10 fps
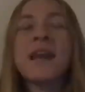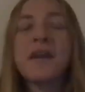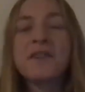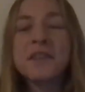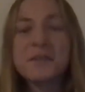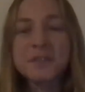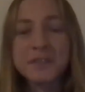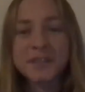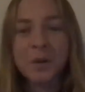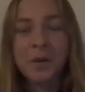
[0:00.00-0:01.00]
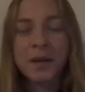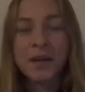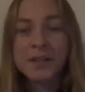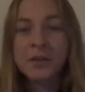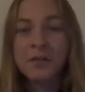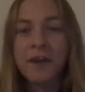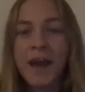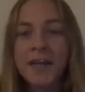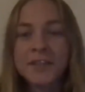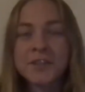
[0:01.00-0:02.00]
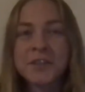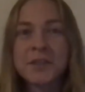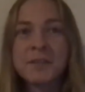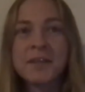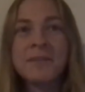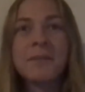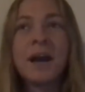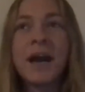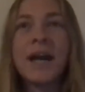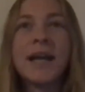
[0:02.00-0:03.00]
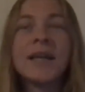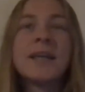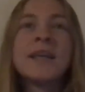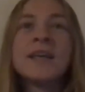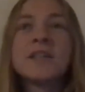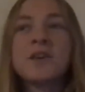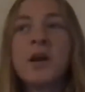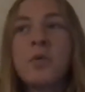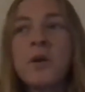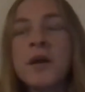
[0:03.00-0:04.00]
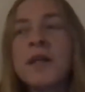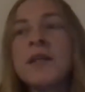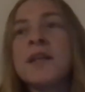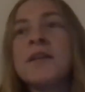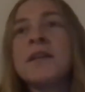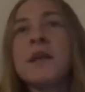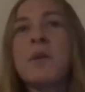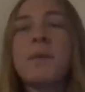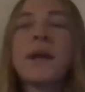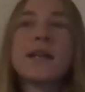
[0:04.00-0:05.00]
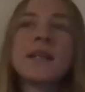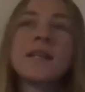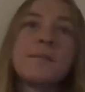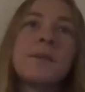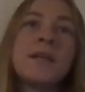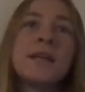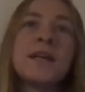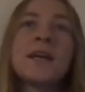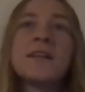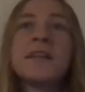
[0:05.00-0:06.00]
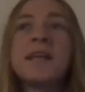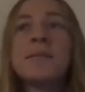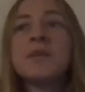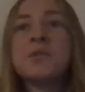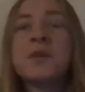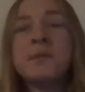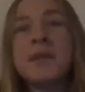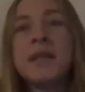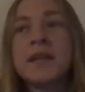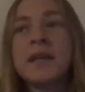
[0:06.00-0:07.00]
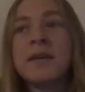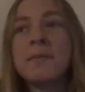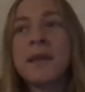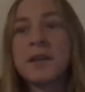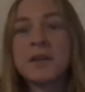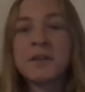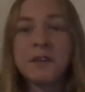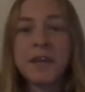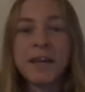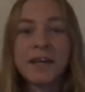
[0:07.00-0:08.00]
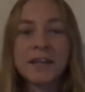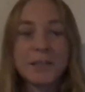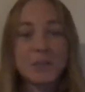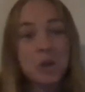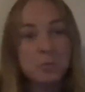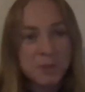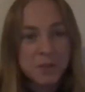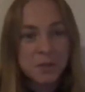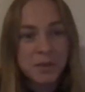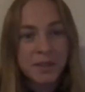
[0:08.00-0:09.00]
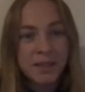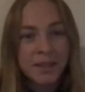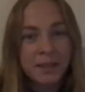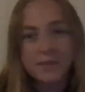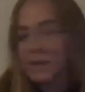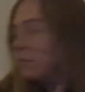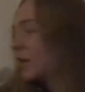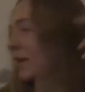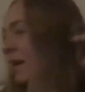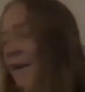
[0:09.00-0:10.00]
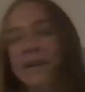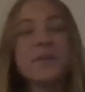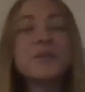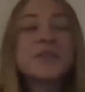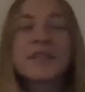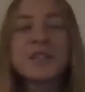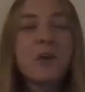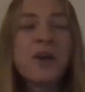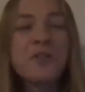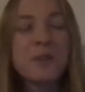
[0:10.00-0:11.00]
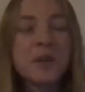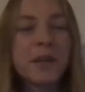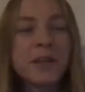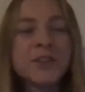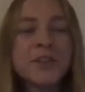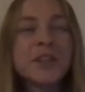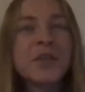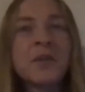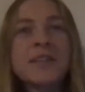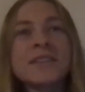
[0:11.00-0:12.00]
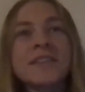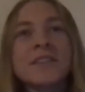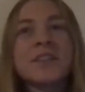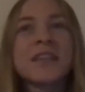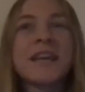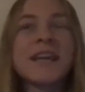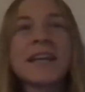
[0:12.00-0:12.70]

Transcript: everything was going on so fast. You know what I mean? I so I won, and then I went back and I did media, and then in between media, Megan Olivier like showed me the tweet, and I was like, wait, it was like so hard for me to register, and it wasn't until like,